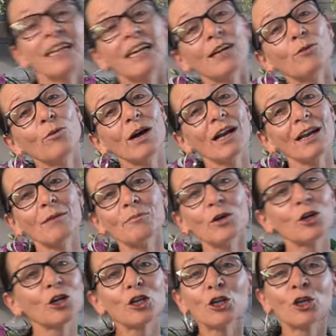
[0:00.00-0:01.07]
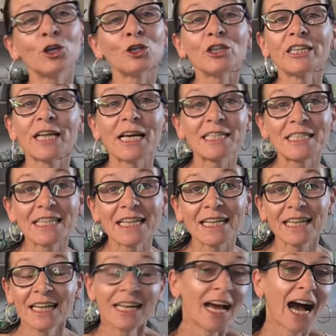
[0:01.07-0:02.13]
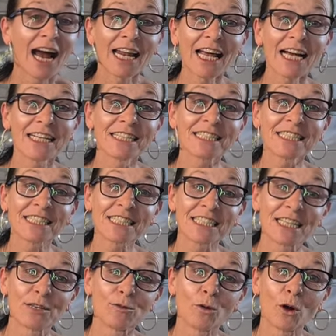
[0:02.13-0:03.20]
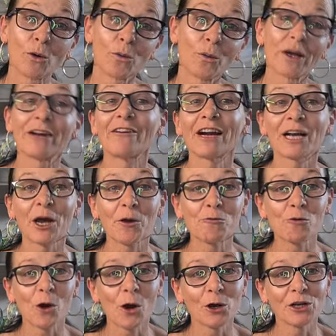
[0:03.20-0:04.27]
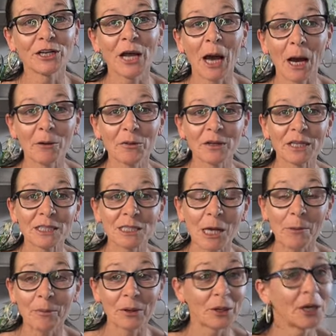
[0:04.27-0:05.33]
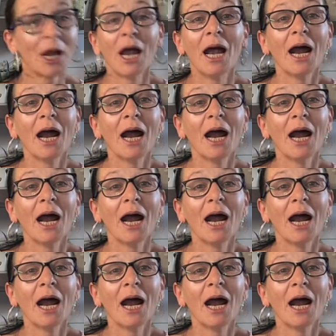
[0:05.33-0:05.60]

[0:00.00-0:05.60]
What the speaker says: Oh well, I'm not going to cut and edit. I like you to see where I go wrong and how things happen.